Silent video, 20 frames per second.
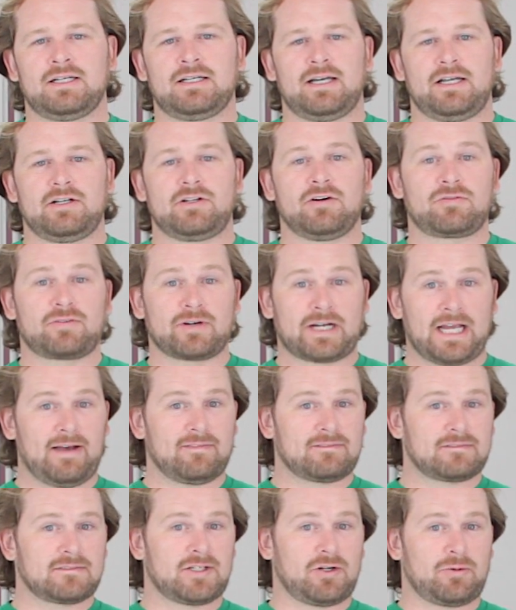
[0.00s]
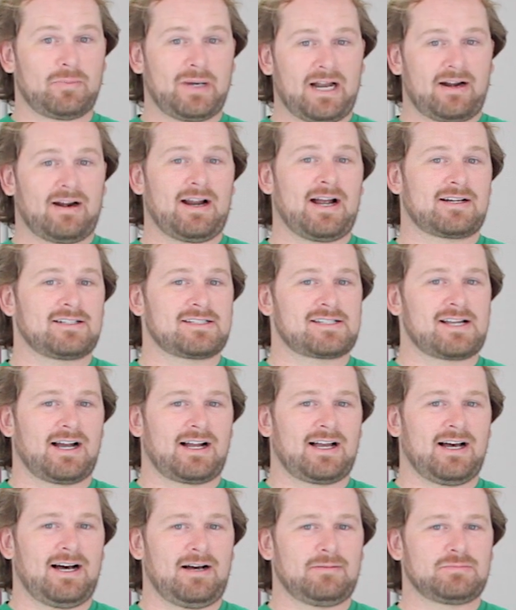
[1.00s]
And don't forget, go to
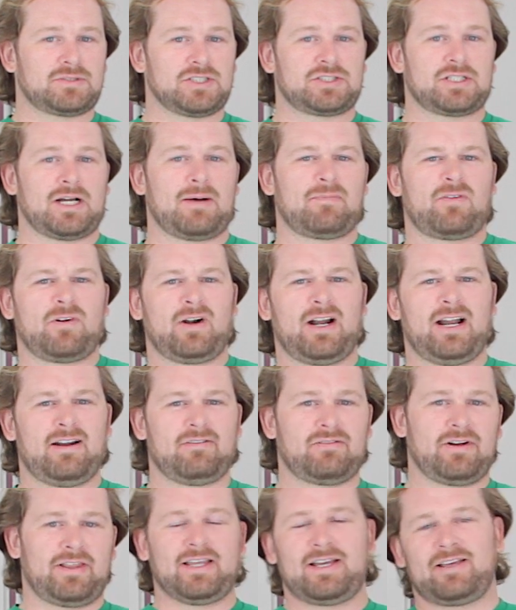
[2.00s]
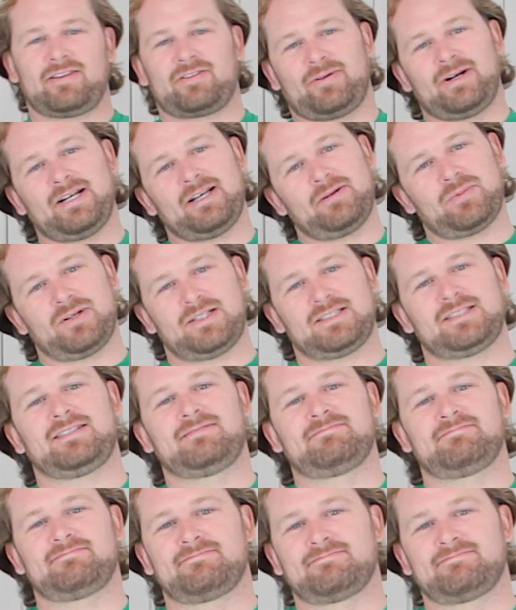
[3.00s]
MatterHackers.com to shop for everything 3D printing.